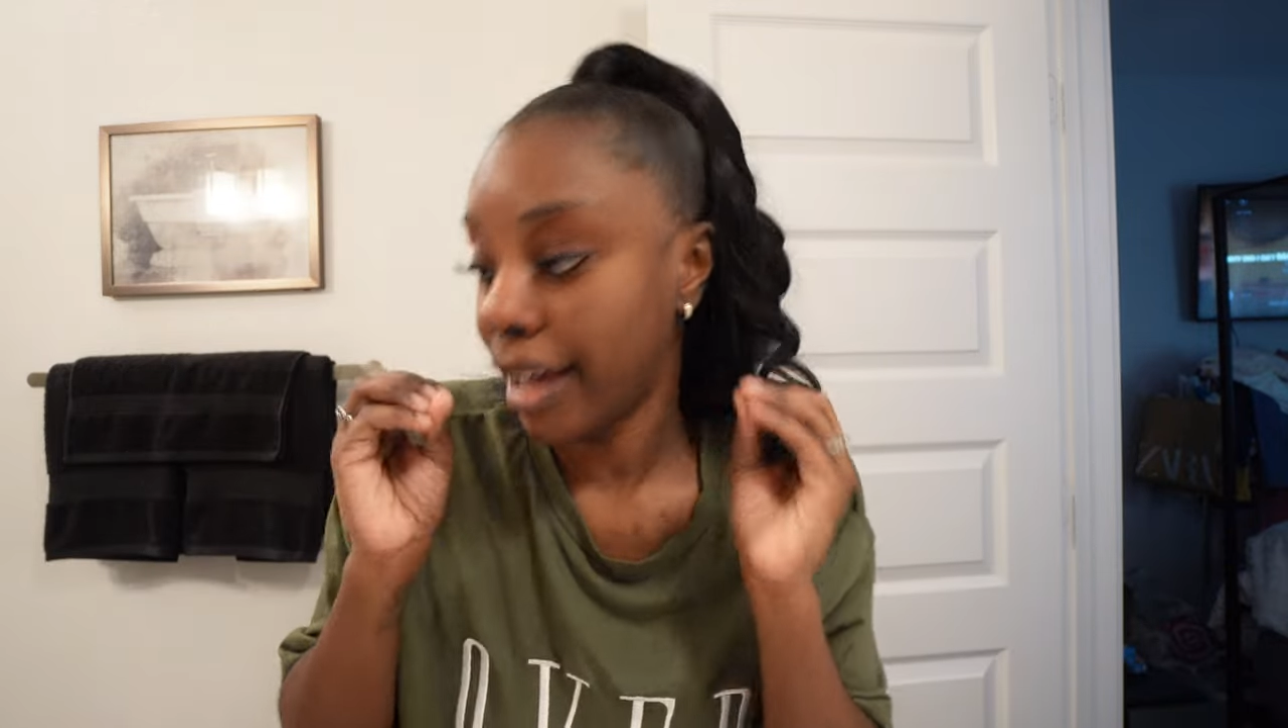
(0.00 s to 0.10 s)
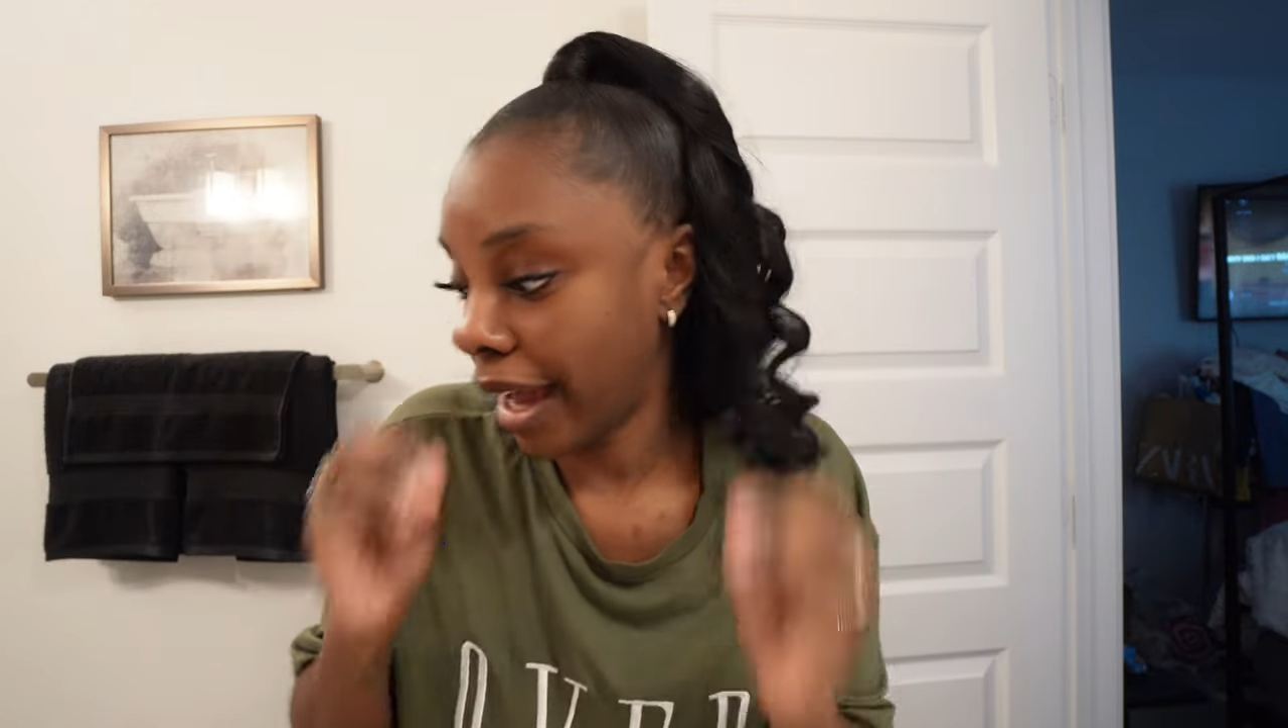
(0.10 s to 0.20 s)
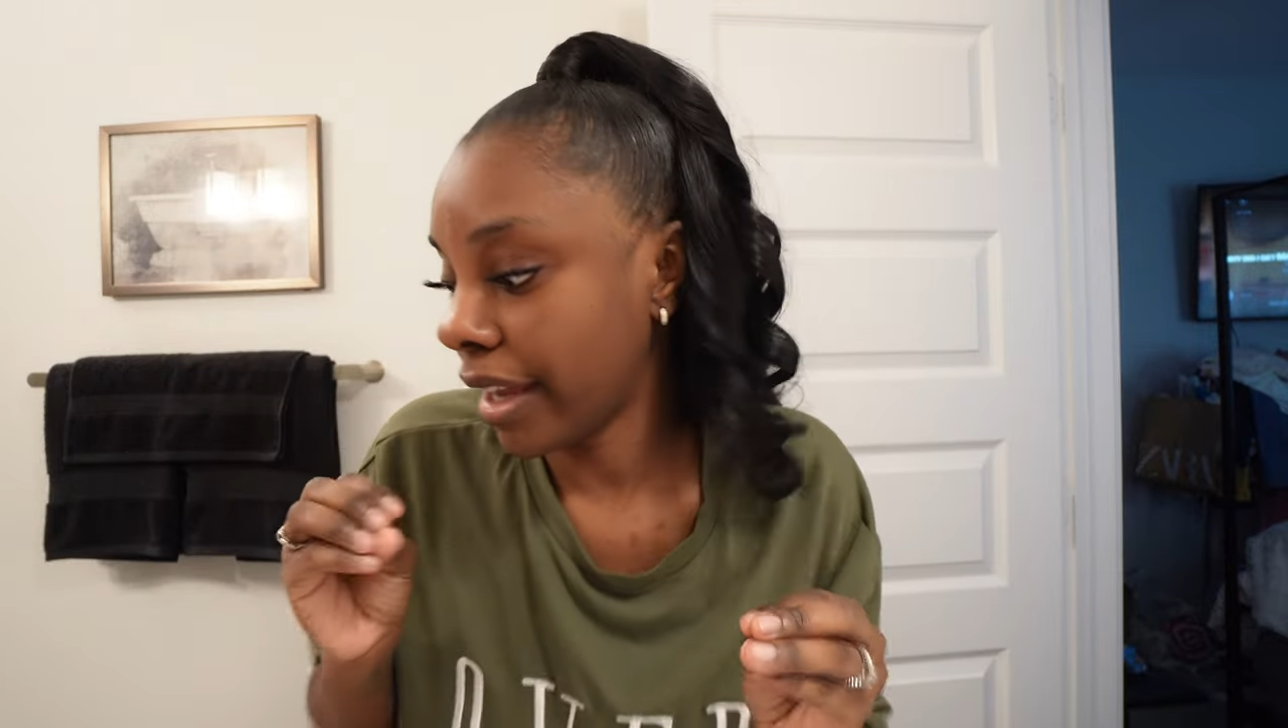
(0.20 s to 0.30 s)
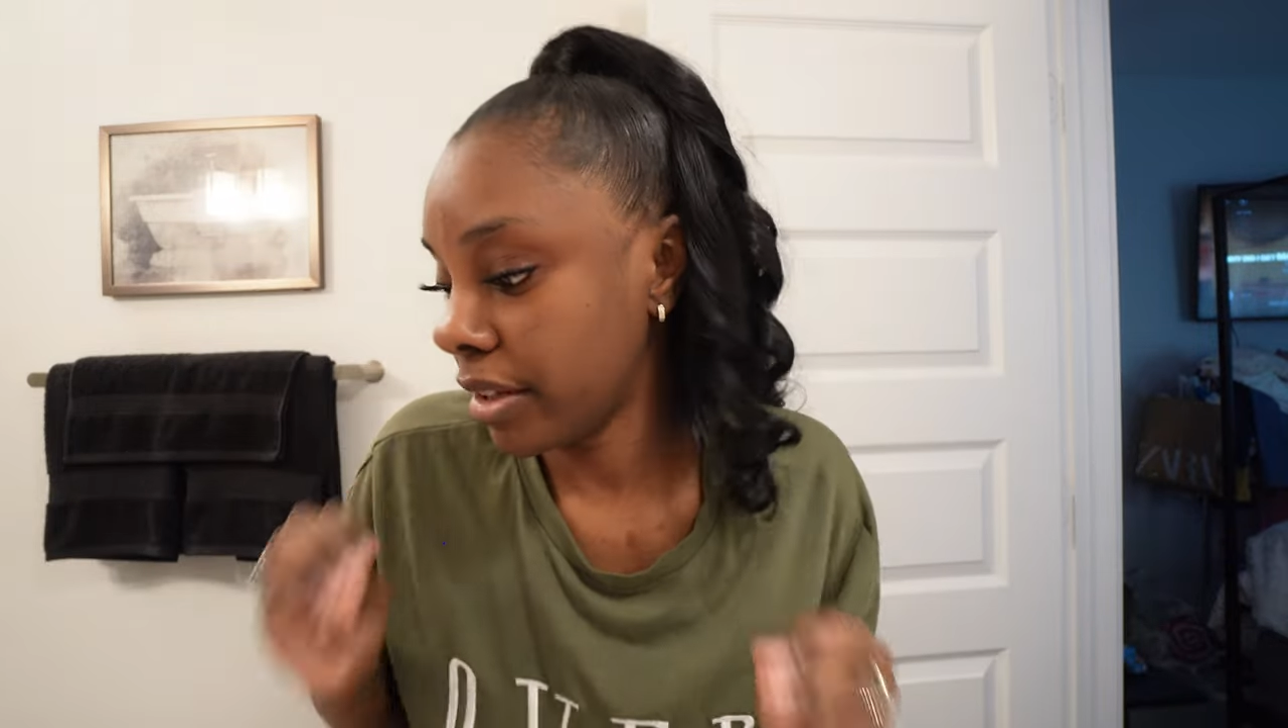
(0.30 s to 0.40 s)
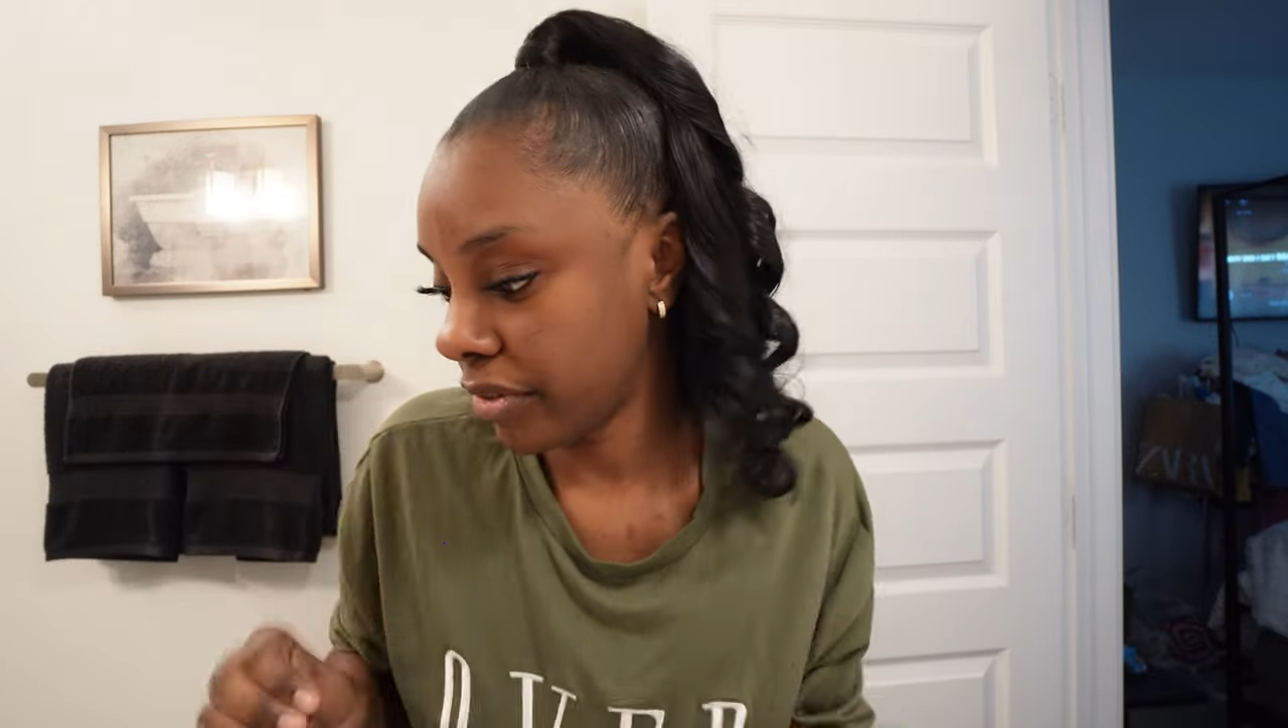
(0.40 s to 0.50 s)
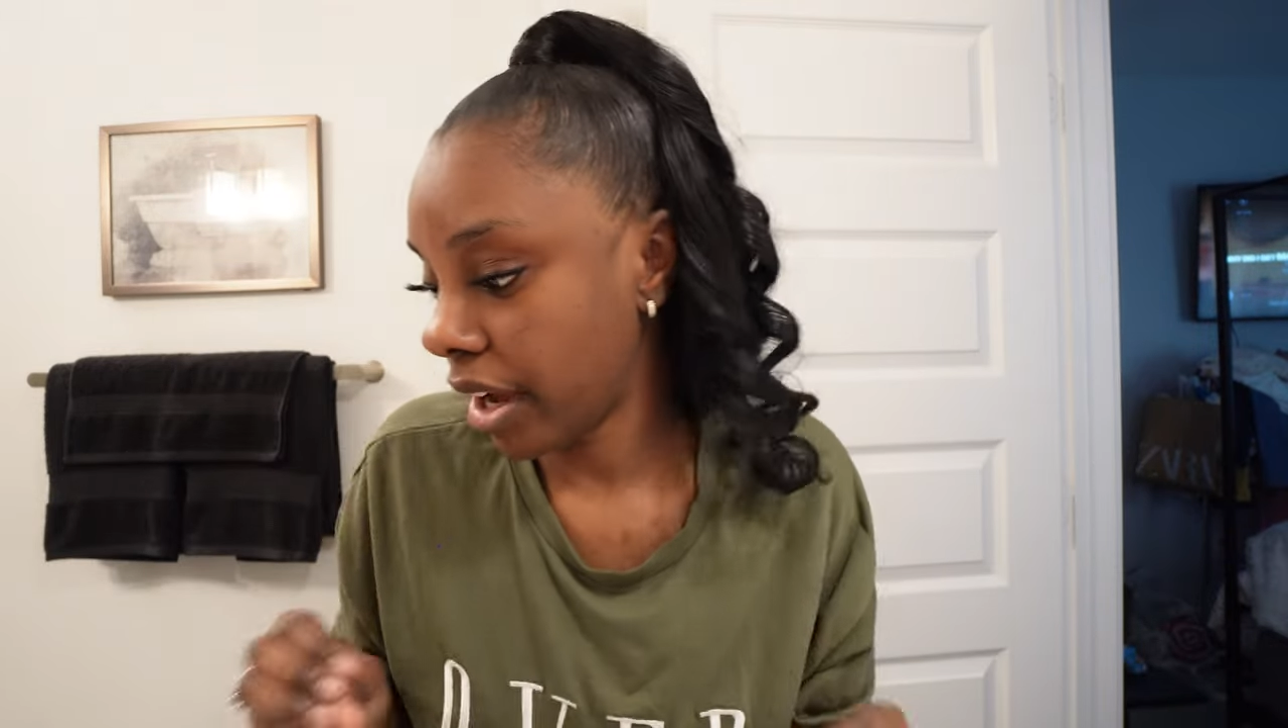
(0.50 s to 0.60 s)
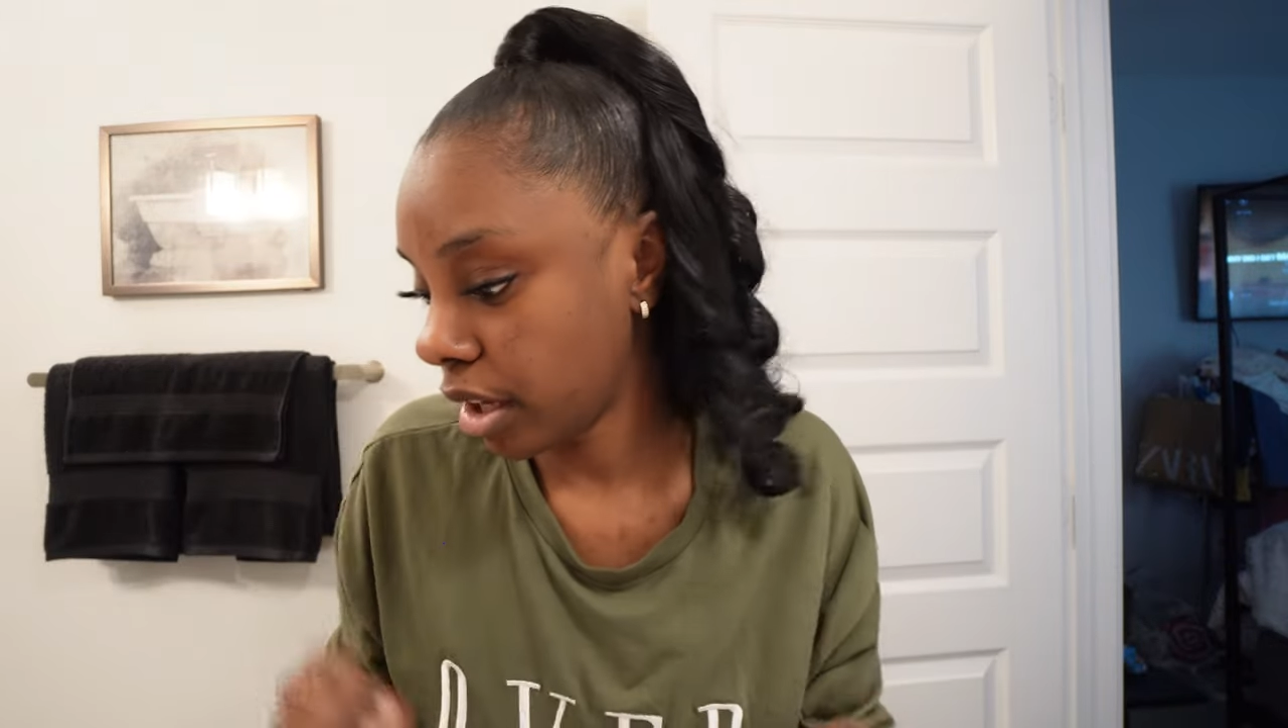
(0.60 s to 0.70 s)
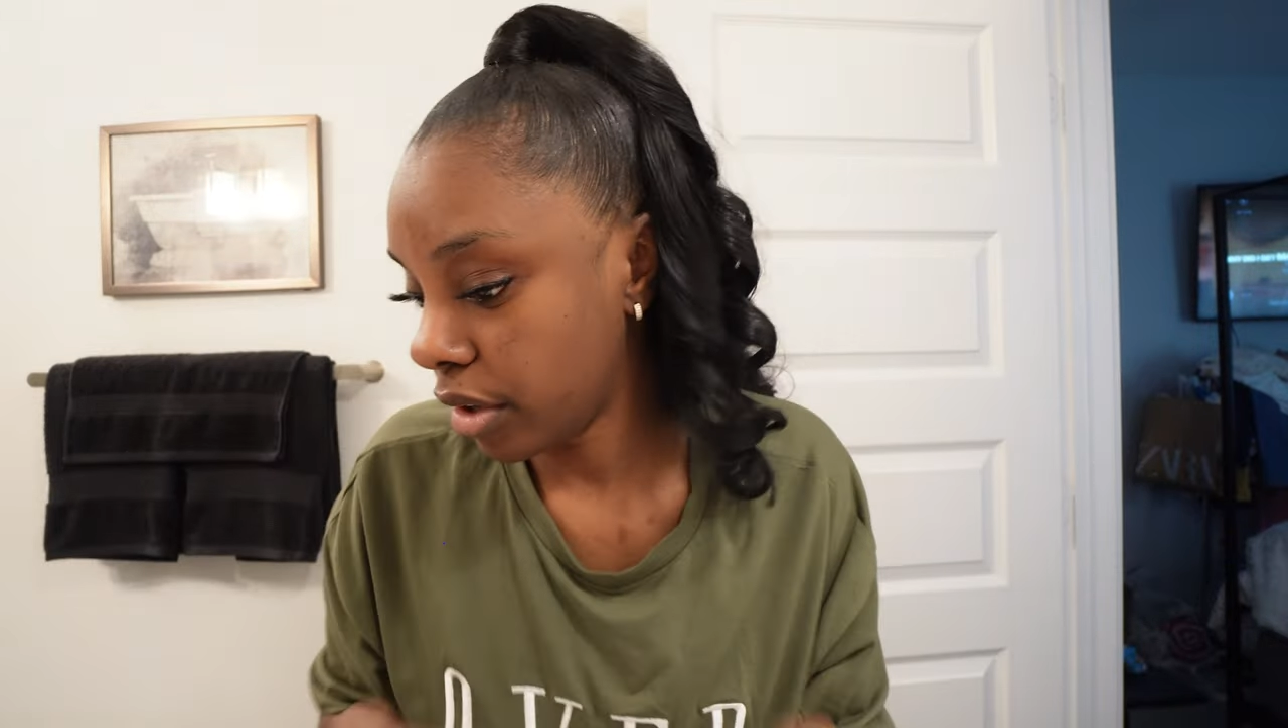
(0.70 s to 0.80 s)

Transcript: I can find